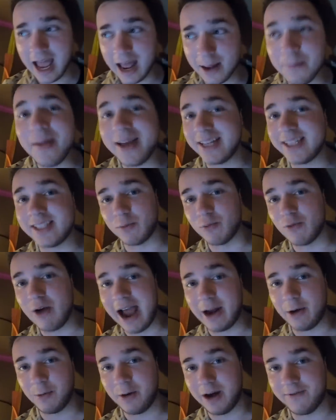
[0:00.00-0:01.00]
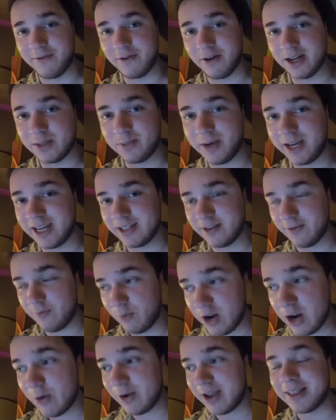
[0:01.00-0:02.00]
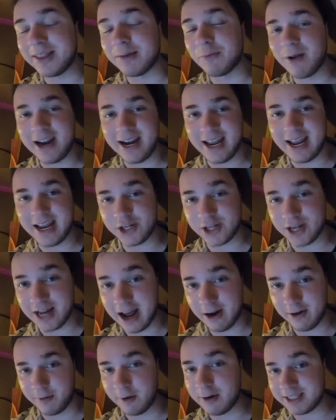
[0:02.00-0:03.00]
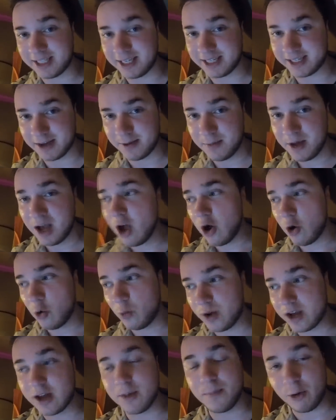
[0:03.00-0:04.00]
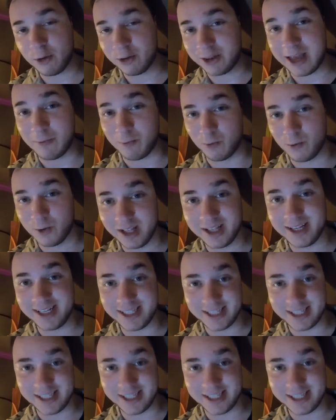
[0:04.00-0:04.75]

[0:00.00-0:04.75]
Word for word: and make some Radaway for us, because if we don't get the radiation out of our system, we could both get really